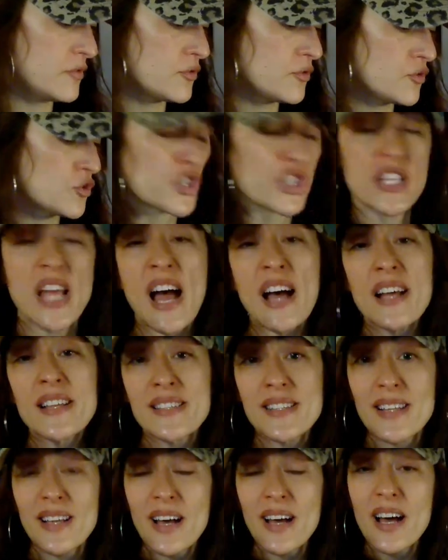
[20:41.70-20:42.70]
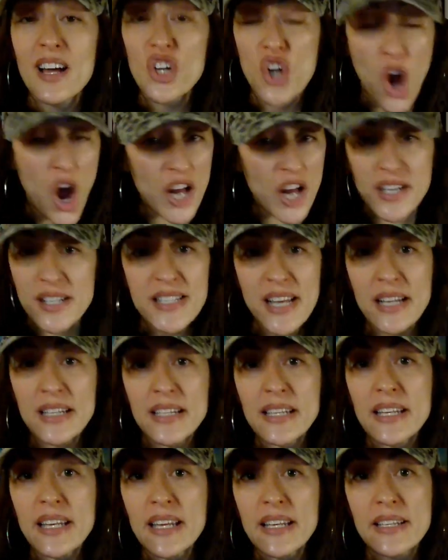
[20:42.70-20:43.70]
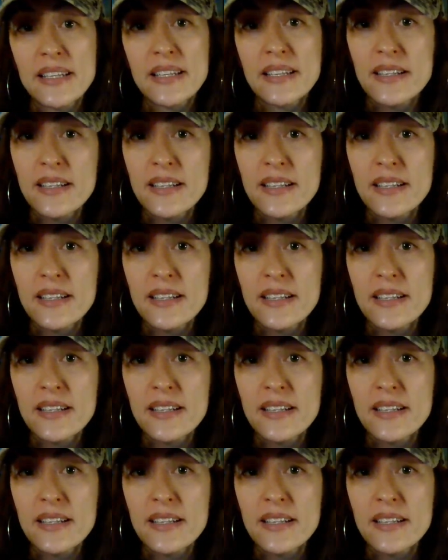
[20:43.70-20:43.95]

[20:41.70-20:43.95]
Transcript: Just as God intended it.